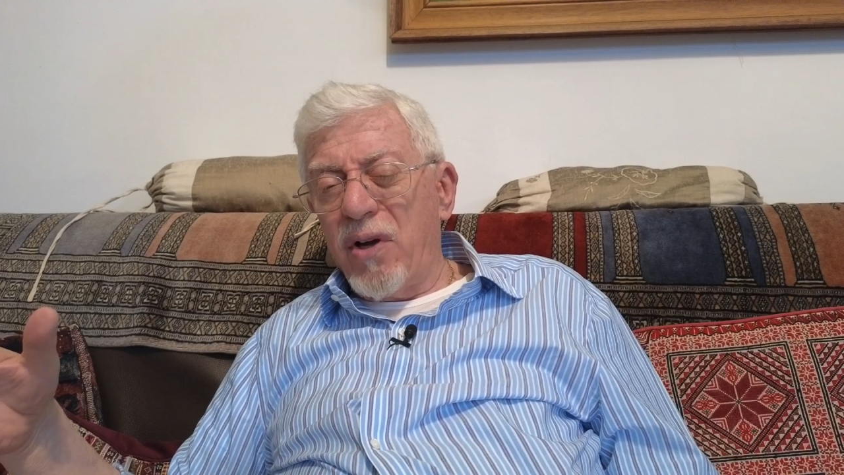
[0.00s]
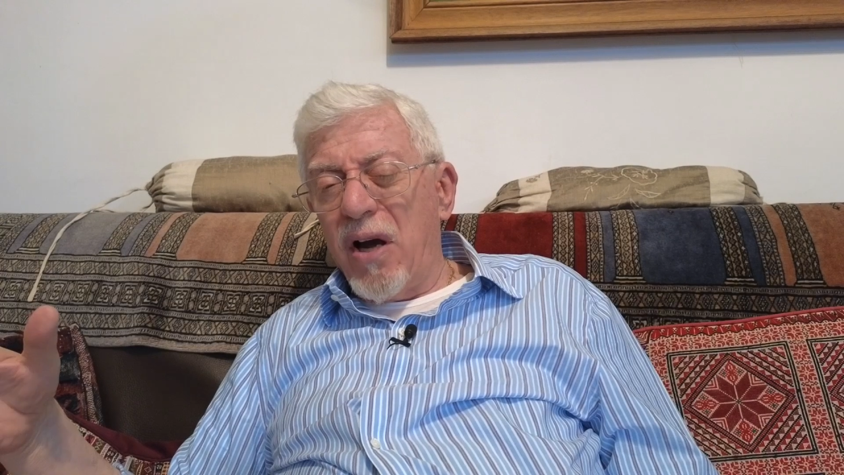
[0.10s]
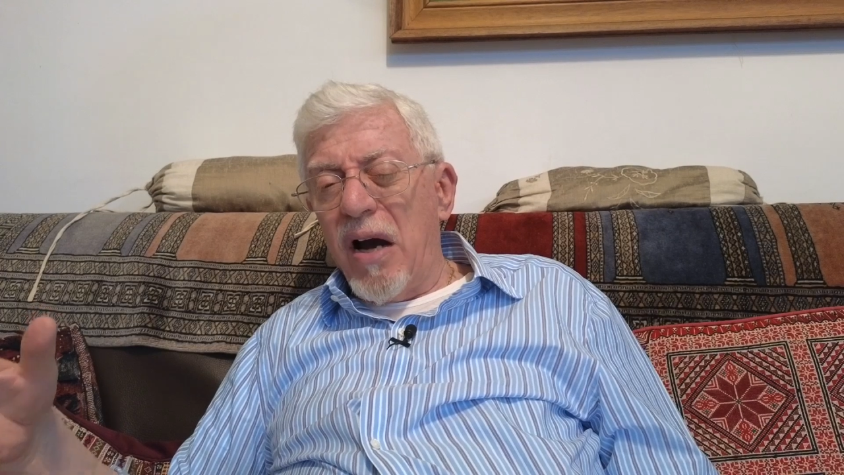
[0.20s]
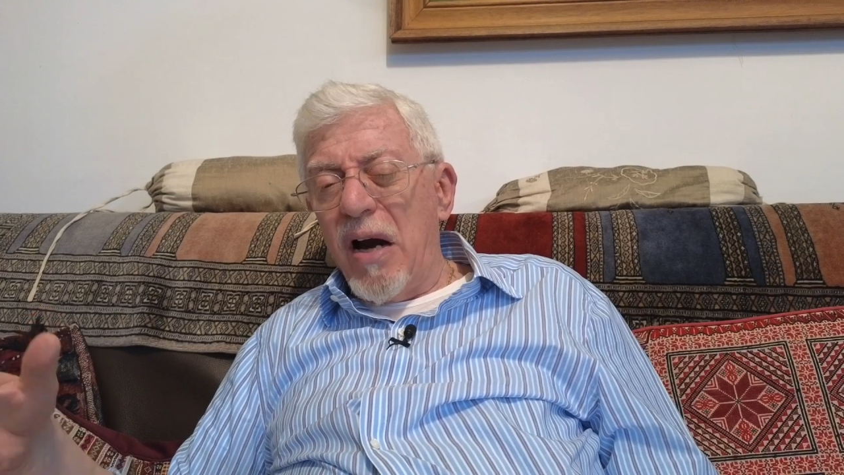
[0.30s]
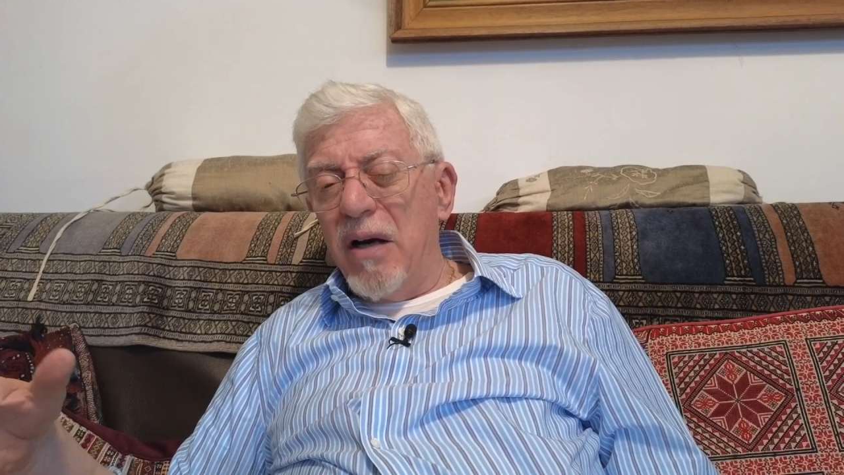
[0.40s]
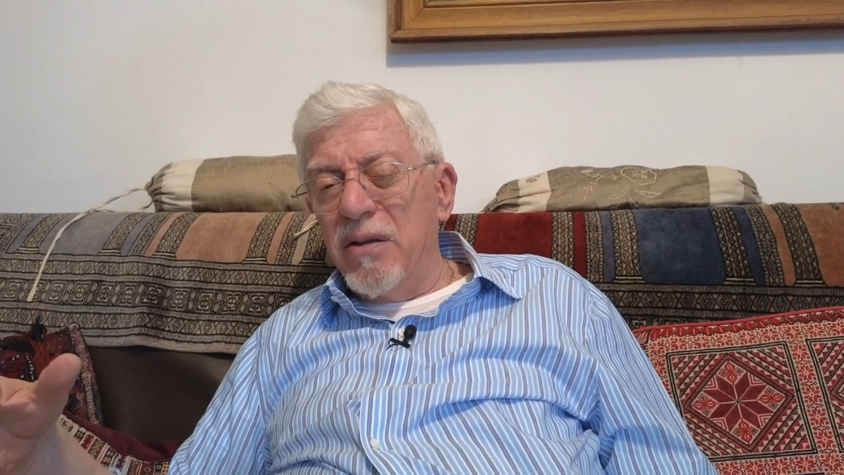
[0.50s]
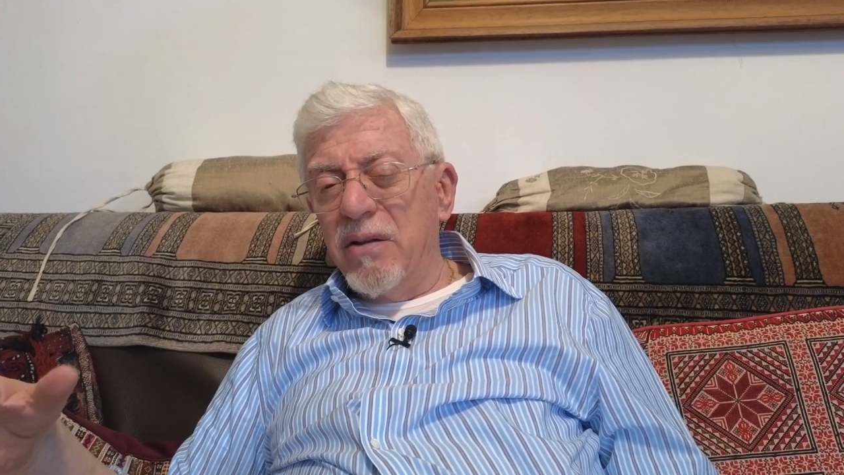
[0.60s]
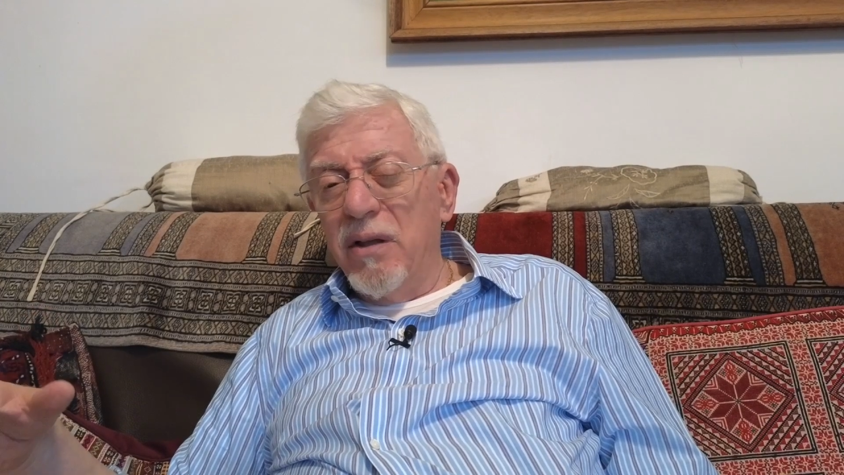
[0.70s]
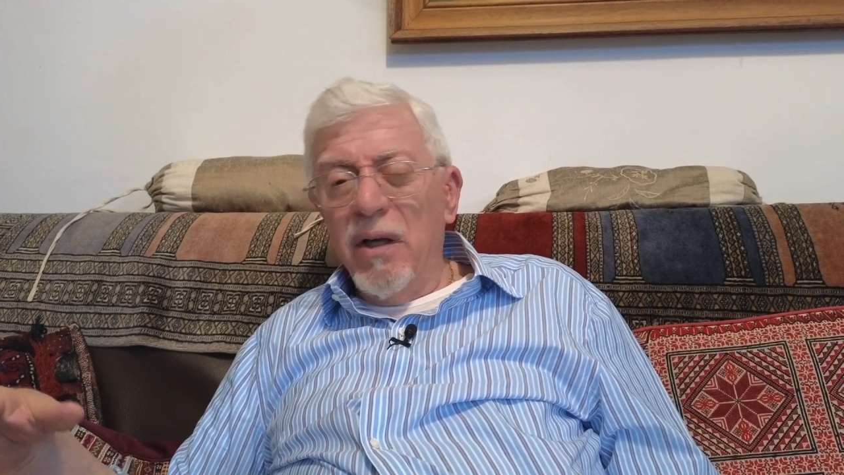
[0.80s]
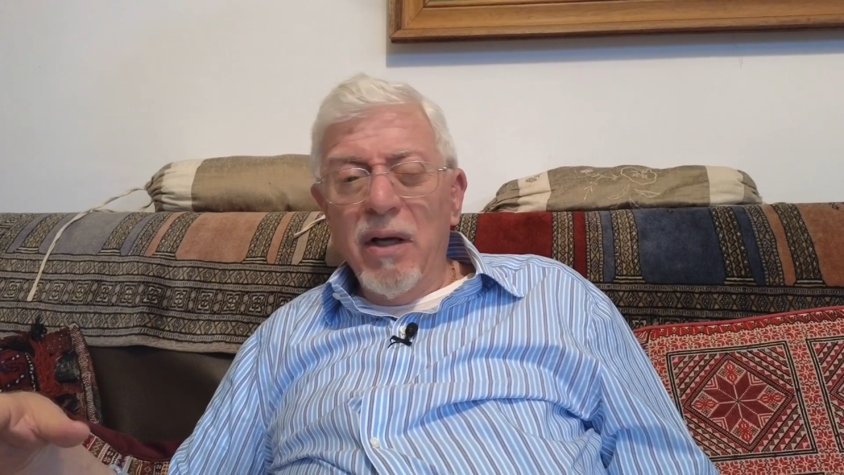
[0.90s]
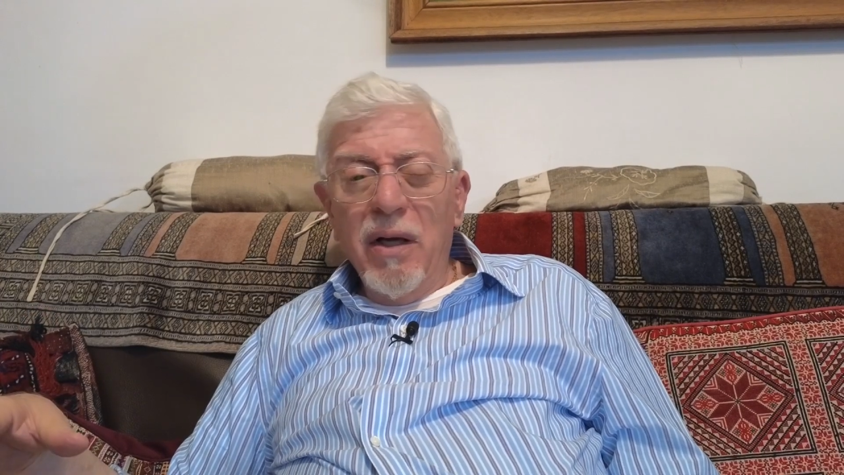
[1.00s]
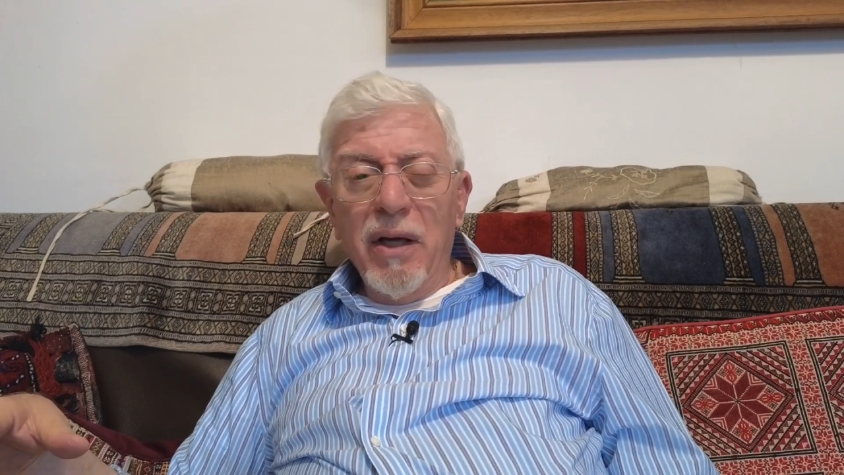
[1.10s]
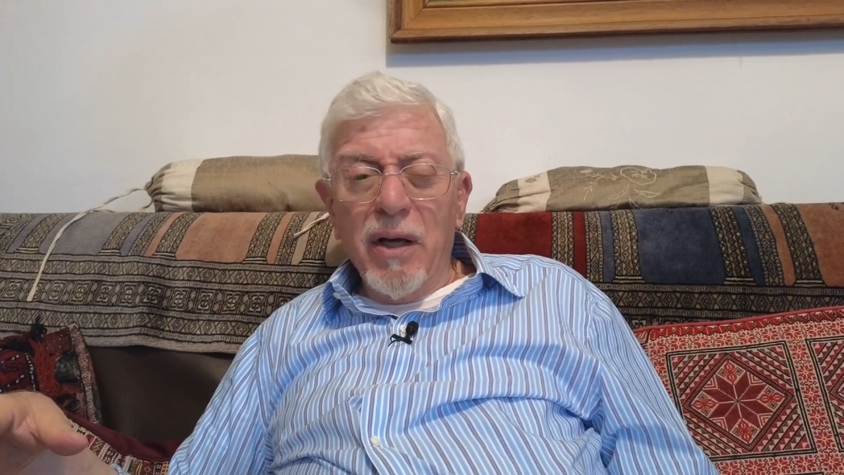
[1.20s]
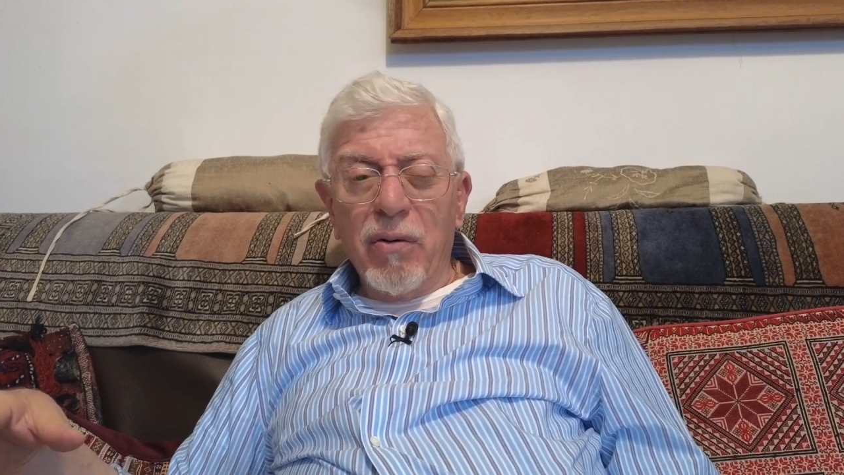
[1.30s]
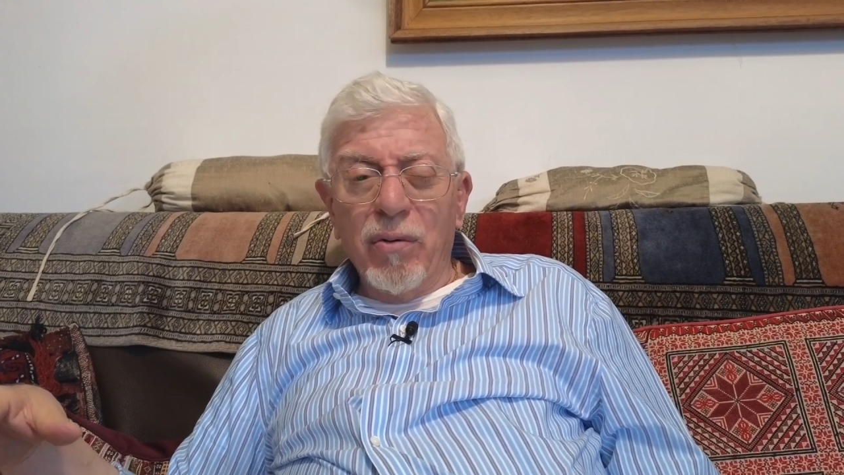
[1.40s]
cars.
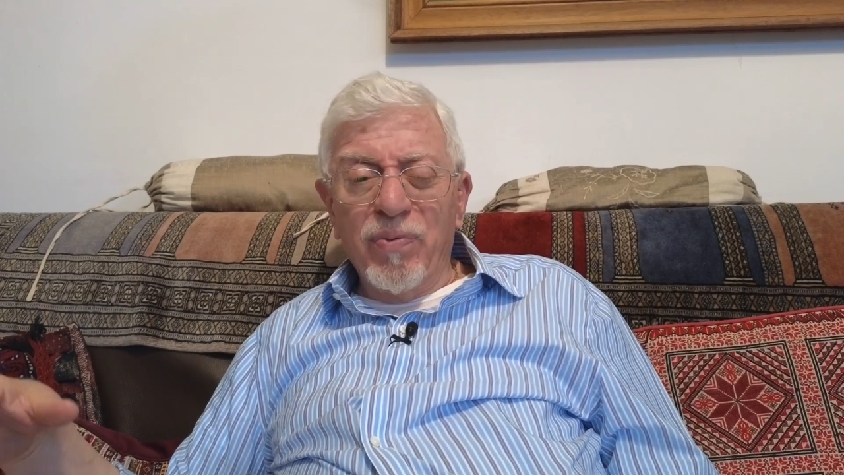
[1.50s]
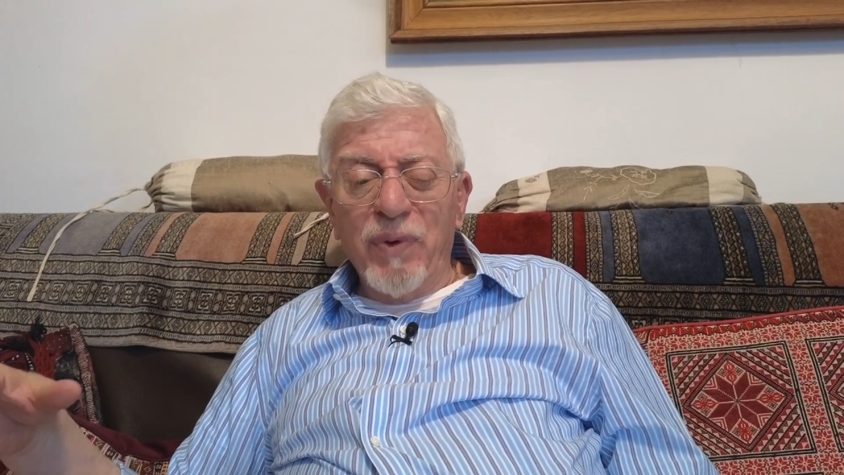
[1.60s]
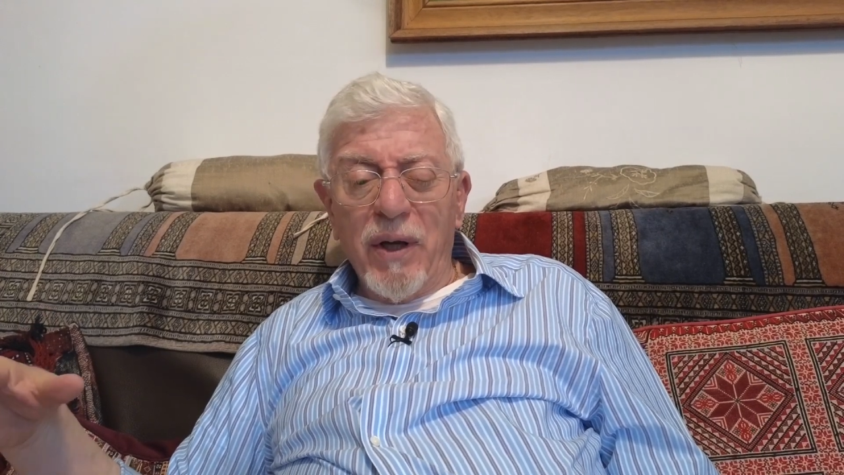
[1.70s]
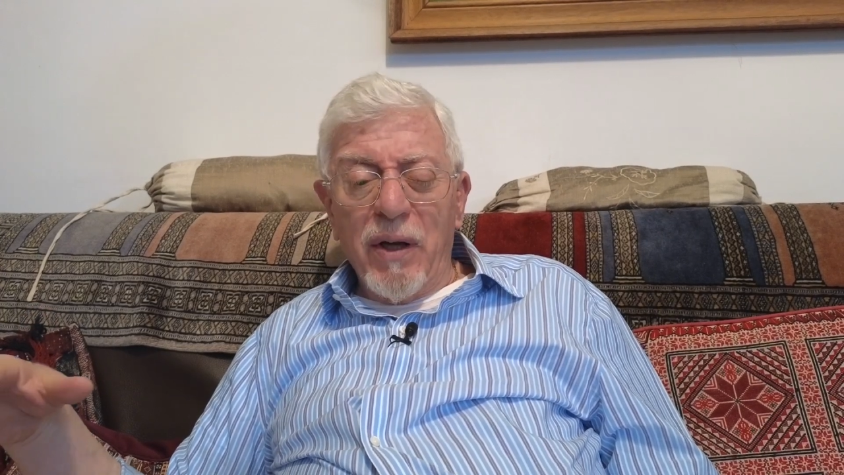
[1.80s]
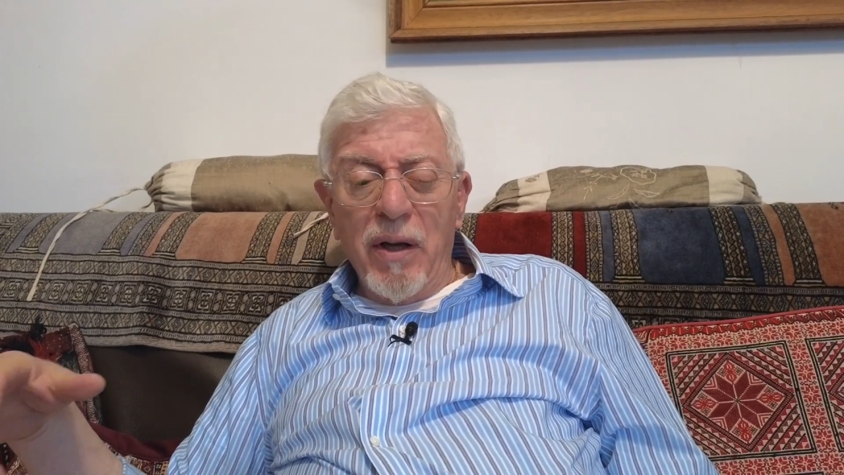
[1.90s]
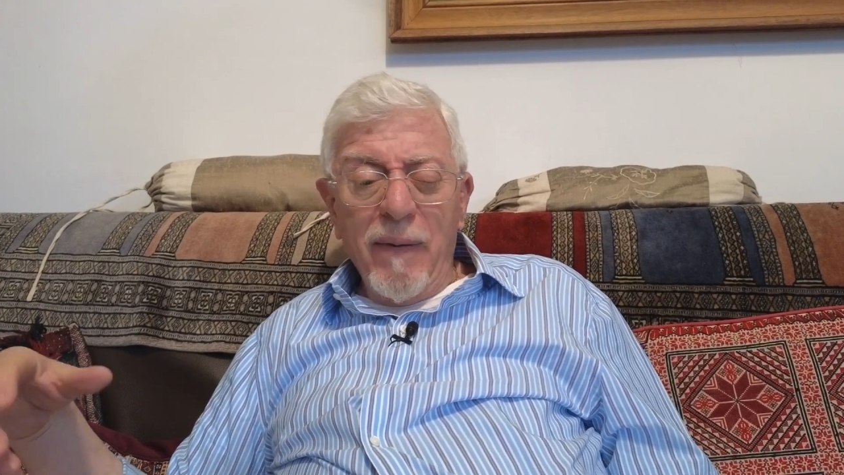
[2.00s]
He could fix.